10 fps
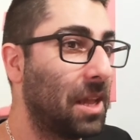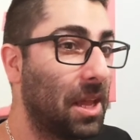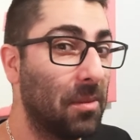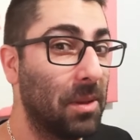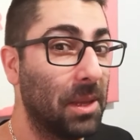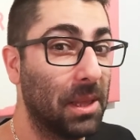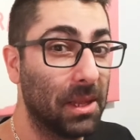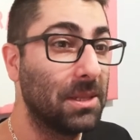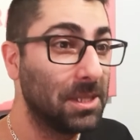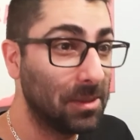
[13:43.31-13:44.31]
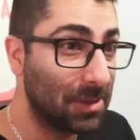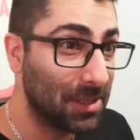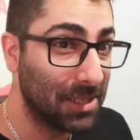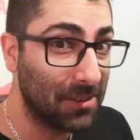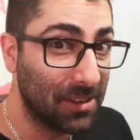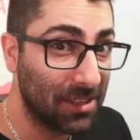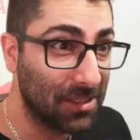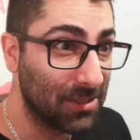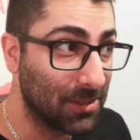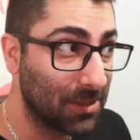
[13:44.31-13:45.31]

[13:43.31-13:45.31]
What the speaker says: it'd be a little cheaper than the regular store.